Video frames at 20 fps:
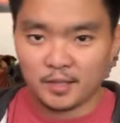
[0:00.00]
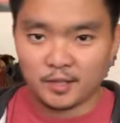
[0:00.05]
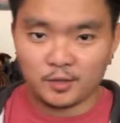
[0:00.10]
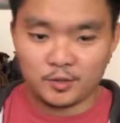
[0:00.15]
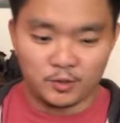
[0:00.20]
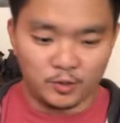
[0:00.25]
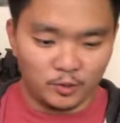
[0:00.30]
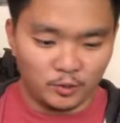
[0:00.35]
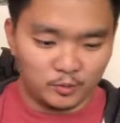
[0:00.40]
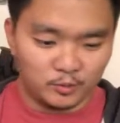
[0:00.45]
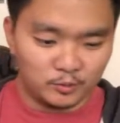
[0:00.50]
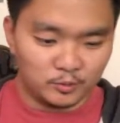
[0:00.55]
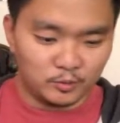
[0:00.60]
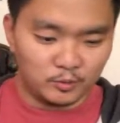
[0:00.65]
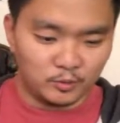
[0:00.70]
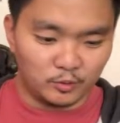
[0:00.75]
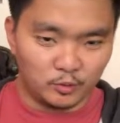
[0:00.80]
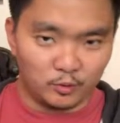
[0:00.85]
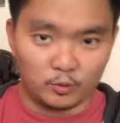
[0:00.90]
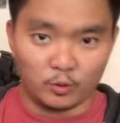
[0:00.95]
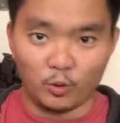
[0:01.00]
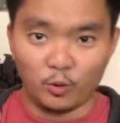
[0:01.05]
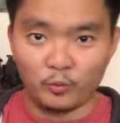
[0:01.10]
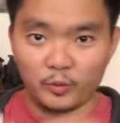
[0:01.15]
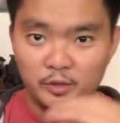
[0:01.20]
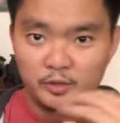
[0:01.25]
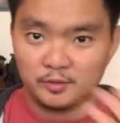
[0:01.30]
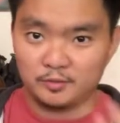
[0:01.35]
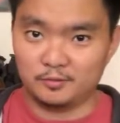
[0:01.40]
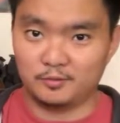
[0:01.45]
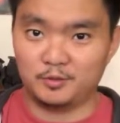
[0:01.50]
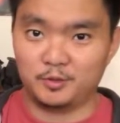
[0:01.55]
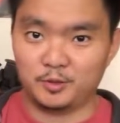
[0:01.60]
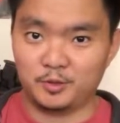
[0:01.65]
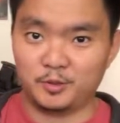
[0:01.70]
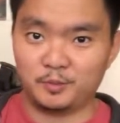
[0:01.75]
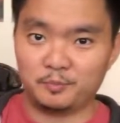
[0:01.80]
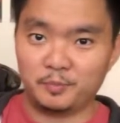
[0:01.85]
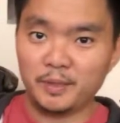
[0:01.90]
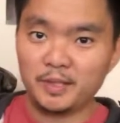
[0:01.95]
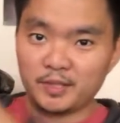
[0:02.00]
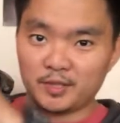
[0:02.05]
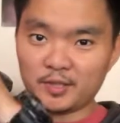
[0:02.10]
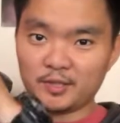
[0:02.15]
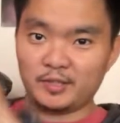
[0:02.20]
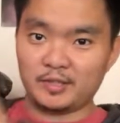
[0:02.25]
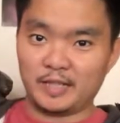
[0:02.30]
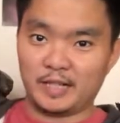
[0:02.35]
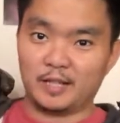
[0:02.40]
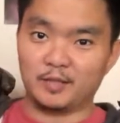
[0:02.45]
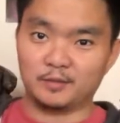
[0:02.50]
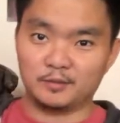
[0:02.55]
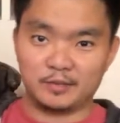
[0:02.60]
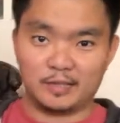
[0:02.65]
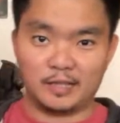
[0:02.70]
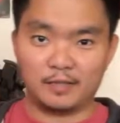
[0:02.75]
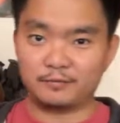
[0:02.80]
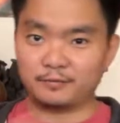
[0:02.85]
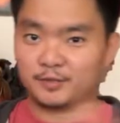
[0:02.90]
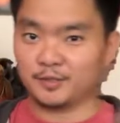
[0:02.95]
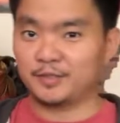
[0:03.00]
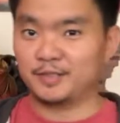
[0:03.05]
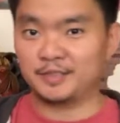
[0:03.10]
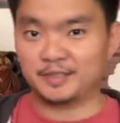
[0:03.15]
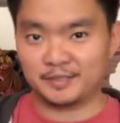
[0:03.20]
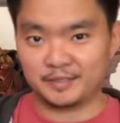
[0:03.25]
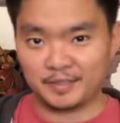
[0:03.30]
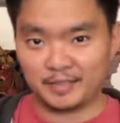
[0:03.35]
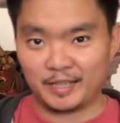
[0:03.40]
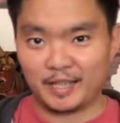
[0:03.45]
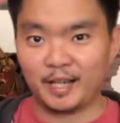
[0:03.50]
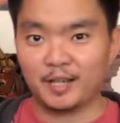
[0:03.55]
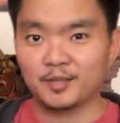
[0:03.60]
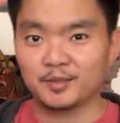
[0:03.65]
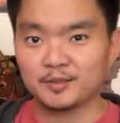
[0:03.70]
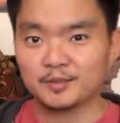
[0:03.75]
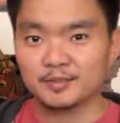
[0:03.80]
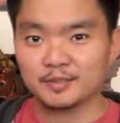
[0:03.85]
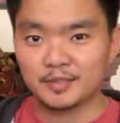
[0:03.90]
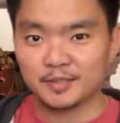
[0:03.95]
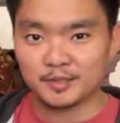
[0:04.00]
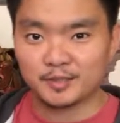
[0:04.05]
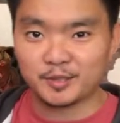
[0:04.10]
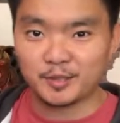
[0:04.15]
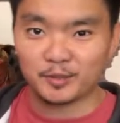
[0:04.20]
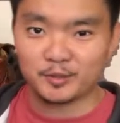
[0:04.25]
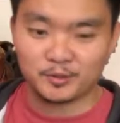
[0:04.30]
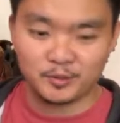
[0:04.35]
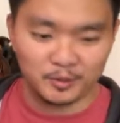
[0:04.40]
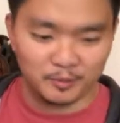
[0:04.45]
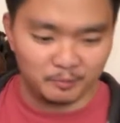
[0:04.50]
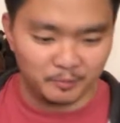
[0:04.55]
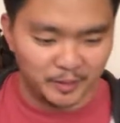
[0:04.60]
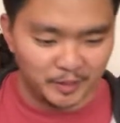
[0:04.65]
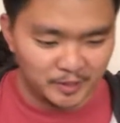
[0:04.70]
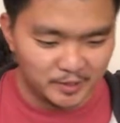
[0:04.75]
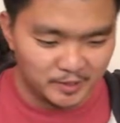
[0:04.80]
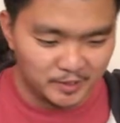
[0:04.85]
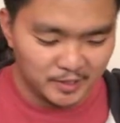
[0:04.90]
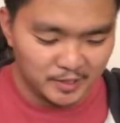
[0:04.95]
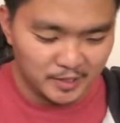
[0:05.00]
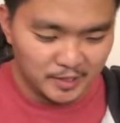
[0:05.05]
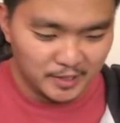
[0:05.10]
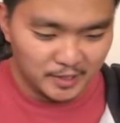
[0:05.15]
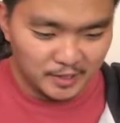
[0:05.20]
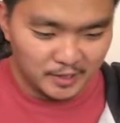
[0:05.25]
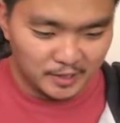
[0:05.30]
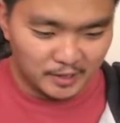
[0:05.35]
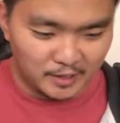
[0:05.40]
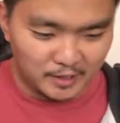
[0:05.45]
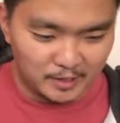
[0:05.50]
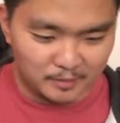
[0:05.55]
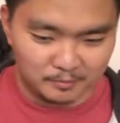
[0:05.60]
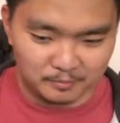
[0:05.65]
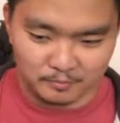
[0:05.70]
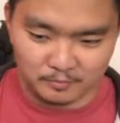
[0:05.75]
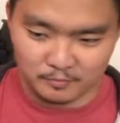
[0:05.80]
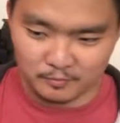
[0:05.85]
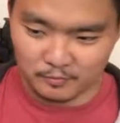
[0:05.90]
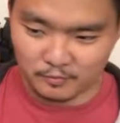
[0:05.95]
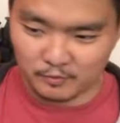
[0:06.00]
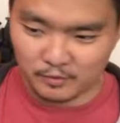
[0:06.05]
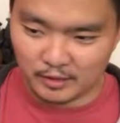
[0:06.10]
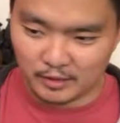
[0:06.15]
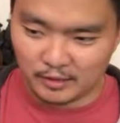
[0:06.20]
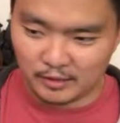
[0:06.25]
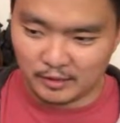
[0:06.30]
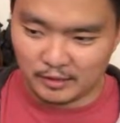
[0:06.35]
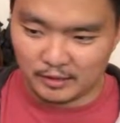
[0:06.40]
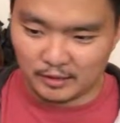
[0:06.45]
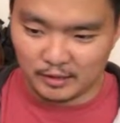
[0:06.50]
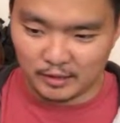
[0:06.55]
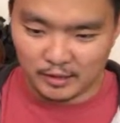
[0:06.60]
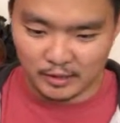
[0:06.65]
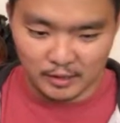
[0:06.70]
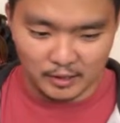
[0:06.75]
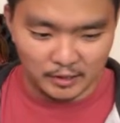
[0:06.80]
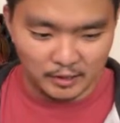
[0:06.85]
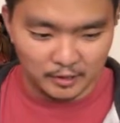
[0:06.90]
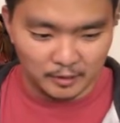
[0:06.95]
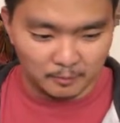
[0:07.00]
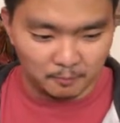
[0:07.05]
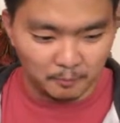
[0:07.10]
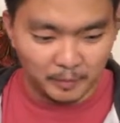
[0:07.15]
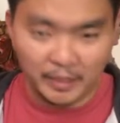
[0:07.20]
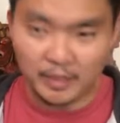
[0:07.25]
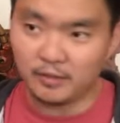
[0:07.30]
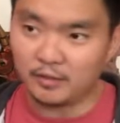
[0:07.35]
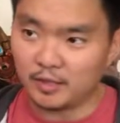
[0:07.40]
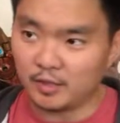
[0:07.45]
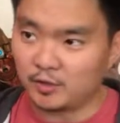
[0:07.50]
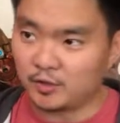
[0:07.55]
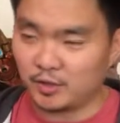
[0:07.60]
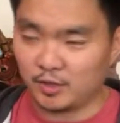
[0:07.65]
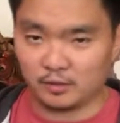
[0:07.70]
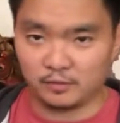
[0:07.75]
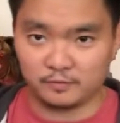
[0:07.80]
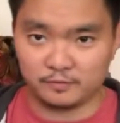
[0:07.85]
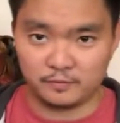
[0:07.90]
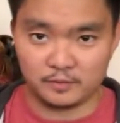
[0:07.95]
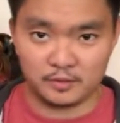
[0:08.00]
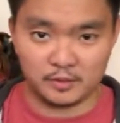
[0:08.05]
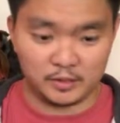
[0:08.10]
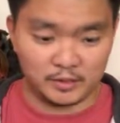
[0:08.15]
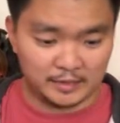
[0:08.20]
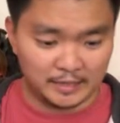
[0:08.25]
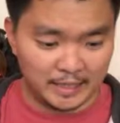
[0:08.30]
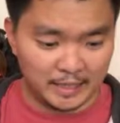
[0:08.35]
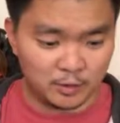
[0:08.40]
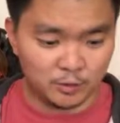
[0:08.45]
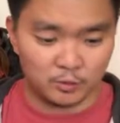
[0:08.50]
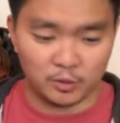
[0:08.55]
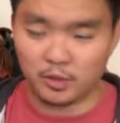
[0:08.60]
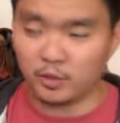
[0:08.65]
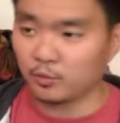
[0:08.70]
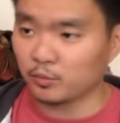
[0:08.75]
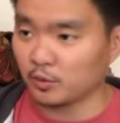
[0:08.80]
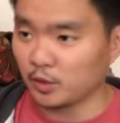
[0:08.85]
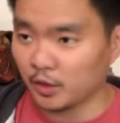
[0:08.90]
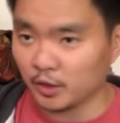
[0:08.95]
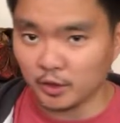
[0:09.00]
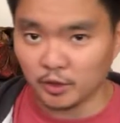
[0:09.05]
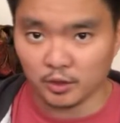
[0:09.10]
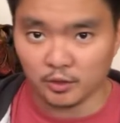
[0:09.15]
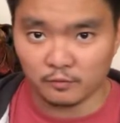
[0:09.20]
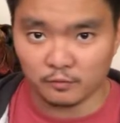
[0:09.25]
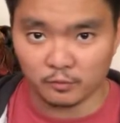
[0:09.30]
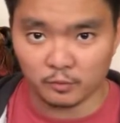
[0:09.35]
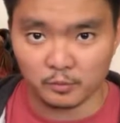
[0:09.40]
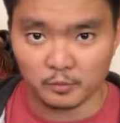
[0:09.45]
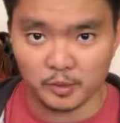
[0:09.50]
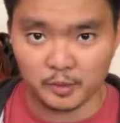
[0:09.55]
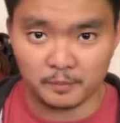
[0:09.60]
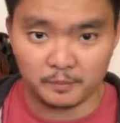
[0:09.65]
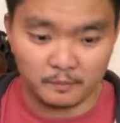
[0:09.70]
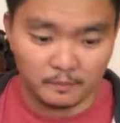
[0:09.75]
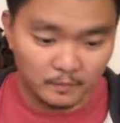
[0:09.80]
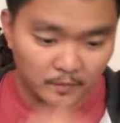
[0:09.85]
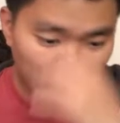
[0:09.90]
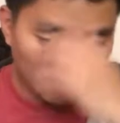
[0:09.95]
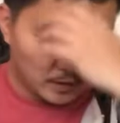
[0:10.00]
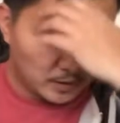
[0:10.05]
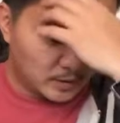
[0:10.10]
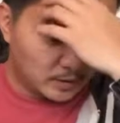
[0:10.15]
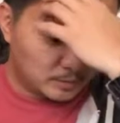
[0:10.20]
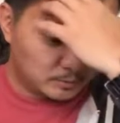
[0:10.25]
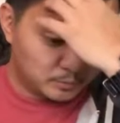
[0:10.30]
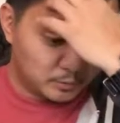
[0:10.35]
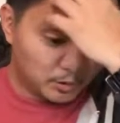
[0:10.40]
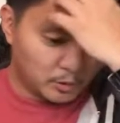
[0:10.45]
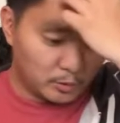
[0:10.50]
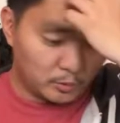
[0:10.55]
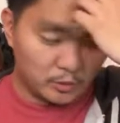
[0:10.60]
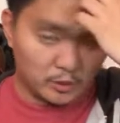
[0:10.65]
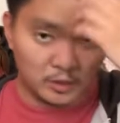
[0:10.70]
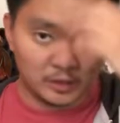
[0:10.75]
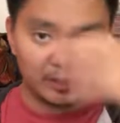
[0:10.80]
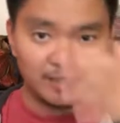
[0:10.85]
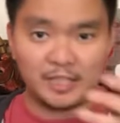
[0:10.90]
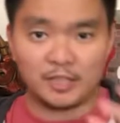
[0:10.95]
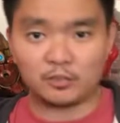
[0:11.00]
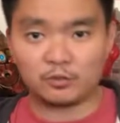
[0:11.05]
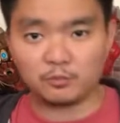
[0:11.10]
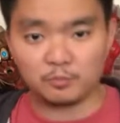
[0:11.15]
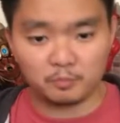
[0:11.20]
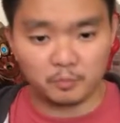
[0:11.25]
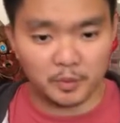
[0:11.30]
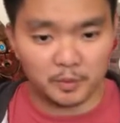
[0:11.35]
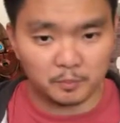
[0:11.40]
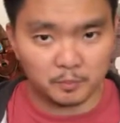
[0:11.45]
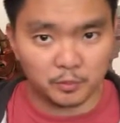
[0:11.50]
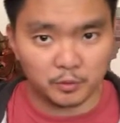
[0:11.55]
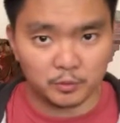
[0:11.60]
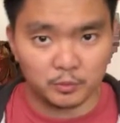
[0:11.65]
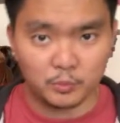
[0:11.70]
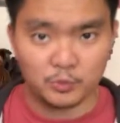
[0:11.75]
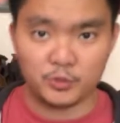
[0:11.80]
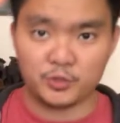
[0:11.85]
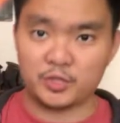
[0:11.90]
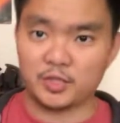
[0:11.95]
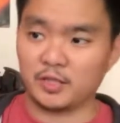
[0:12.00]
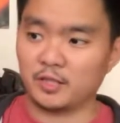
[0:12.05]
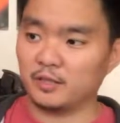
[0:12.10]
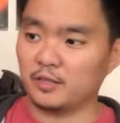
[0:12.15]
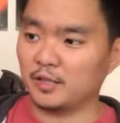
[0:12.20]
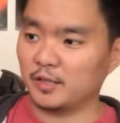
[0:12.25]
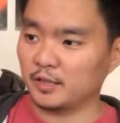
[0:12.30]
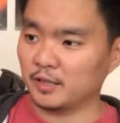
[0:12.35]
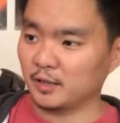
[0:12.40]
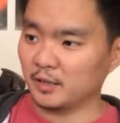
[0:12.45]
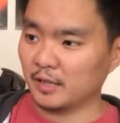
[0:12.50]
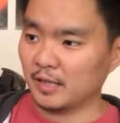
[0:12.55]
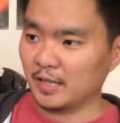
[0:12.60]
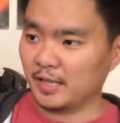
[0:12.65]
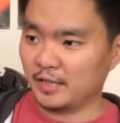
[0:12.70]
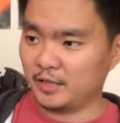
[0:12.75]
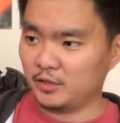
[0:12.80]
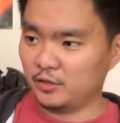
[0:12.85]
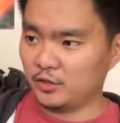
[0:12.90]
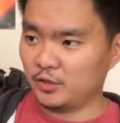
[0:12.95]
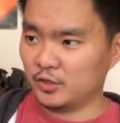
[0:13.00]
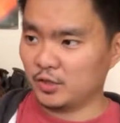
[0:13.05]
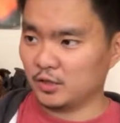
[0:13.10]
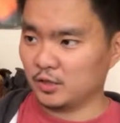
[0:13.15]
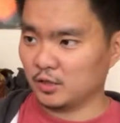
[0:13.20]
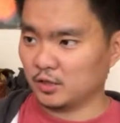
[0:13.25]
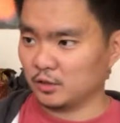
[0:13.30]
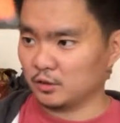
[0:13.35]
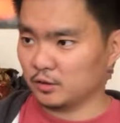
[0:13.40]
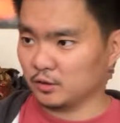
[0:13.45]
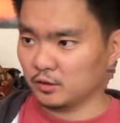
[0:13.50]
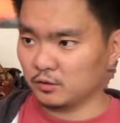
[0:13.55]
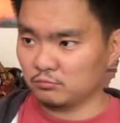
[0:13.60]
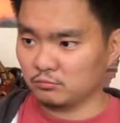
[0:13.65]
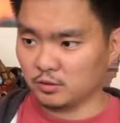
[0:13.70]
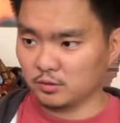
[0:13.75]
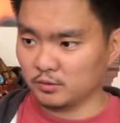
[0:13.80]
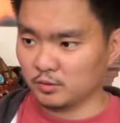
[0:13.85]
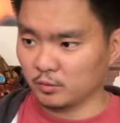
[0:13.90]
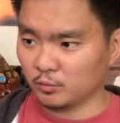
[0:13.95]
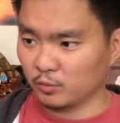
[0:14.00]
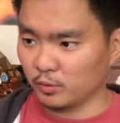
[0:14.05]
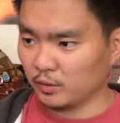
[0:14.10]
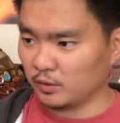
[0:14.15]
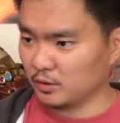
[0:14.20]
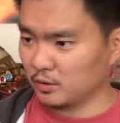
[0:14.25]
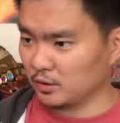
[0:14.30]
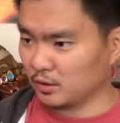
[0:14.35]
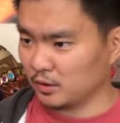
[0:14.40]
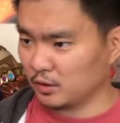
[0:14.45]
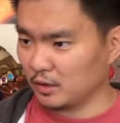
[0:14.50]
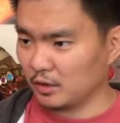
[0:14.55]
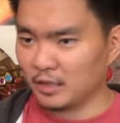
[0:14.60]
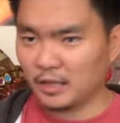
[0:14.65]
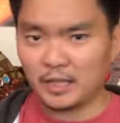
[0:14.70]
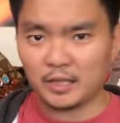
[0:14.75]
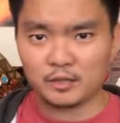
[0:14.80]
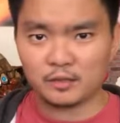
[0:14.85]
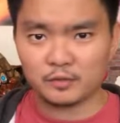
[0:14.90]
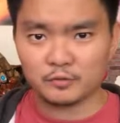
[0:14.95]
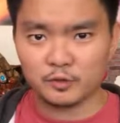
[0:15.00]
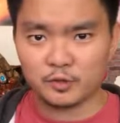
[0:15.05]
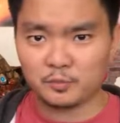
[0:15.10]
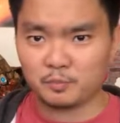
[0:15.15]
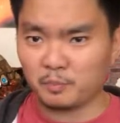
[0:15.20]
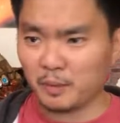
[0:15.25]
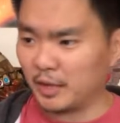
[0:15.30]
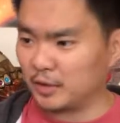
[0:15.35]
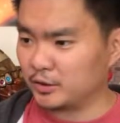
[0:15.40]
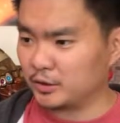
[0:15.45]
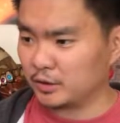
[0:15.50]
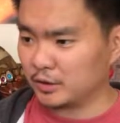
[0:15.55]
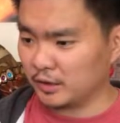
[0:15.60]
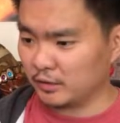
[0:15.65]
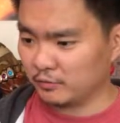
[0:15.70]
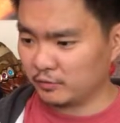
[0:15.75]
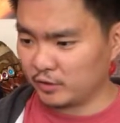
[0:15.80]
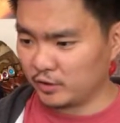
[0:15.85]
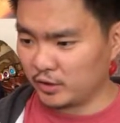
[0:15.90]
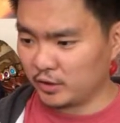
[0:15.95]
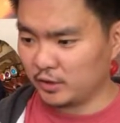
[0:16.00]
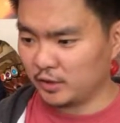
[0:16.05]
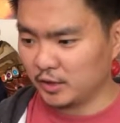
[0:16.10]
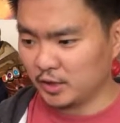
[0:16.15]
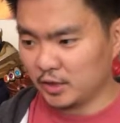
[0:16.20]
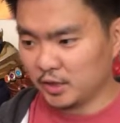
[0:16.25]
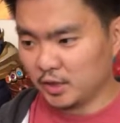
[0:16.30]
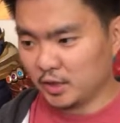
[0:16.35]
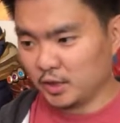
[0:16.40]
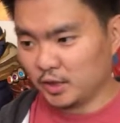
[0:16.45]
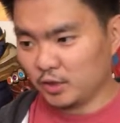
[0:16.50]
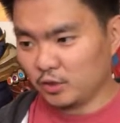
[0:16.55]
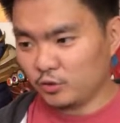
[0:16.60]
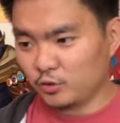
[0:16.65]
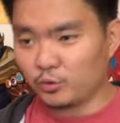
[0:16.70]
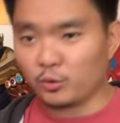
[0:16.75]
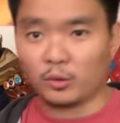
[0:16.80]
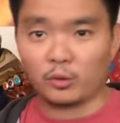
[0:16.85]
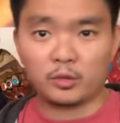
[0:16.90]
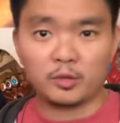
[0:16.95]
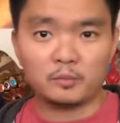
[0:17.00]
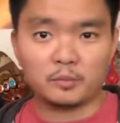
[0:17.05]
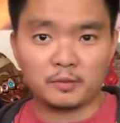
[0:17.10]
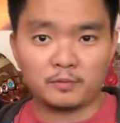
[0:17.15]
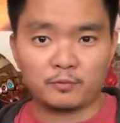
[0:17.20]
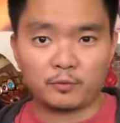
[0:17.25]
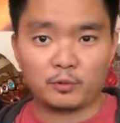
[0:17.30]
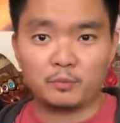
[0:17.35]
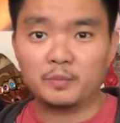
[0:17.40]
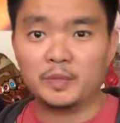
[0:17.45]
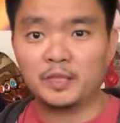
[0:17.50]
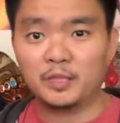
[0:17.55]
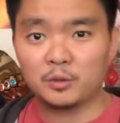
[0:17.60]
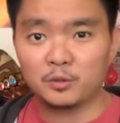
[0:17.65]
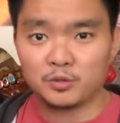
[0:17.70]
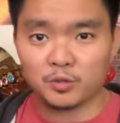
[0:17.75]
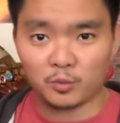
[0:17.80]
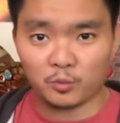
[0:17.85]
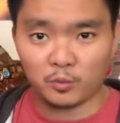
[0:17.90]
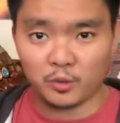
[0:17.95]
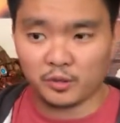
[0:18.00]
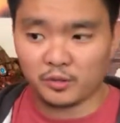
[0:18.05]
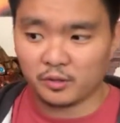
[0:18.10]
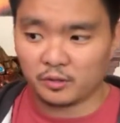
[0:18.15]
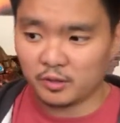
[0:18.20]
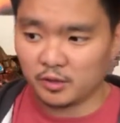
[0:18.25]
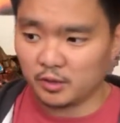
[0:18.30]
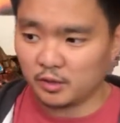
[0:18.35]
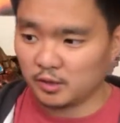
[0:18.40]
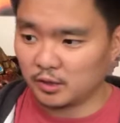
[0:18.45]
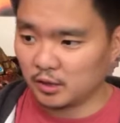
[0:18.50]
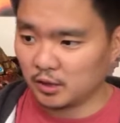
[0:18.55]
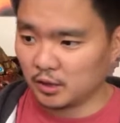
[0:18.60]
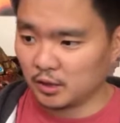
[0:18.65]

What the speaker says: So going to the pieces now. Now let's go to the piece. The paint itself is actually really good for me. There were a lot of people who said that the lines are there are a lot of spots and everything. Sorry, but for me those are weathering.